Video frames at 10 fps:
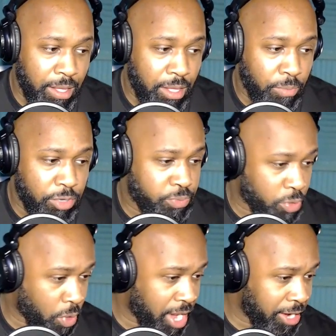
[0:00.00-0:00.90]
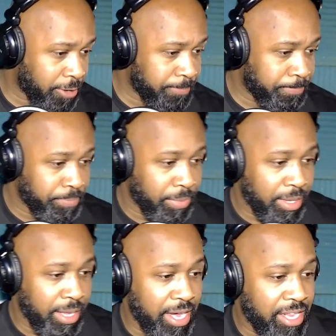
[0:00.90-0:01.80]
which require
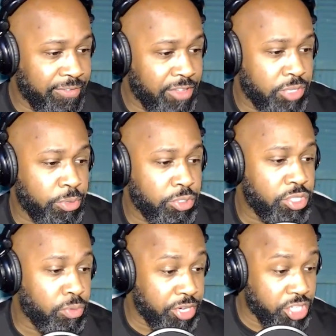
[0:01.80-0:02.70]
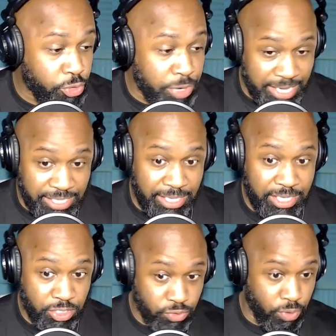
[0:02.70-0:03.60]
an individual to retreat,
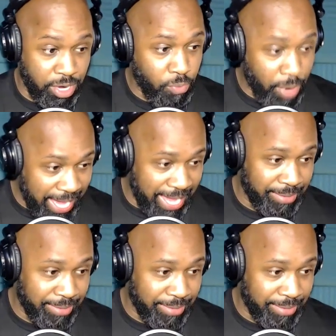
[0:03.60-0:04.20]
to run away